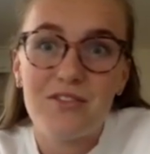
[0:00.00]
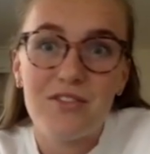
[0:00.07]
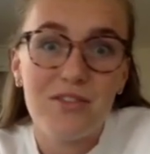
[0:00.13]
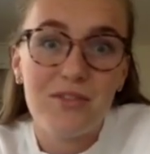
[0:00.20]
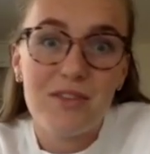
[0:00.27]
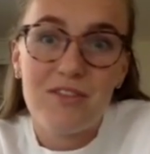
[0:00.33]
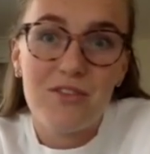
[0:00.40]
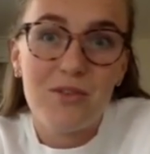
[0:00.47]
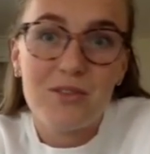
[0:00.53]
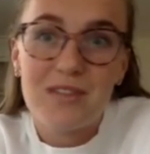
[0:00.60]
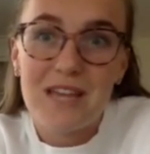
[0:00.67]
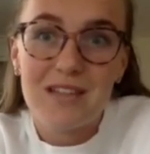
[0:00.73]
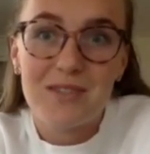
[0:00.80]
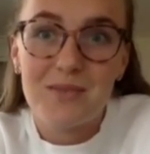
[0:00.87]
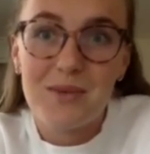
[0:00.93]
3-4
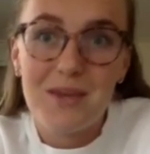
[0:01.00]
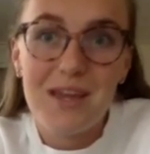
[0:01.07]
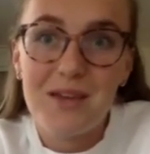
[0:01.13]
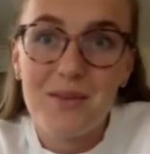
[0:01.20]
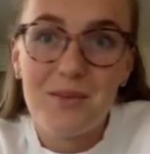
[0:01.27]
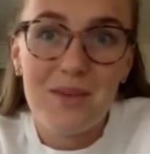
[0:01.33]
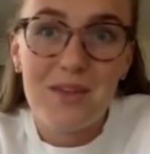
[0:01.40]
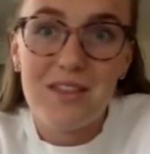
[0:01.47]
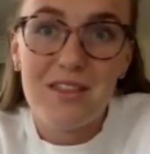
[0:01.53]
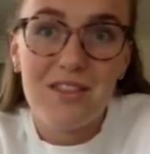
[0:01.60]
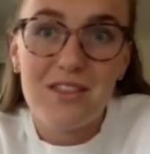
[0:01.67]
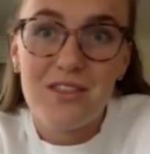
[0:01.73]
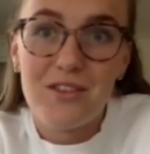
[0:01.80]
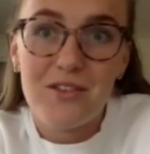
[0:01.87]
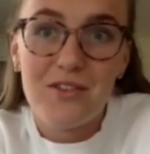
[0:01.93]
days a week with
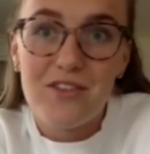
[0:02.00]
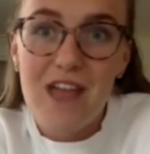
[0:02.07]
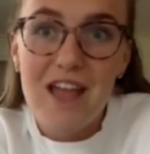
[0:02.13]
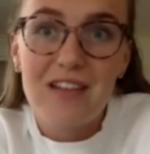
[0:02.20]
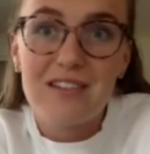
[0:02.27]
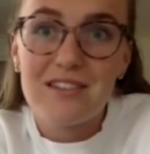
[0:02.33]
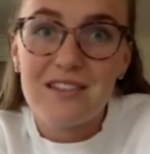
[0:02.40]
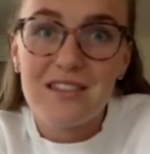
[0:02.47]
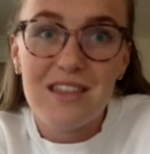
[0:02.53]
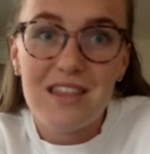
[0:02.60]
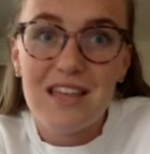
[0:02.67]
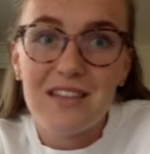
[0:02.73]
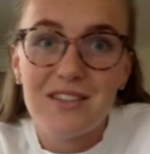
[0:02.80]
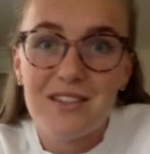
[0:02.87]
your friends and things.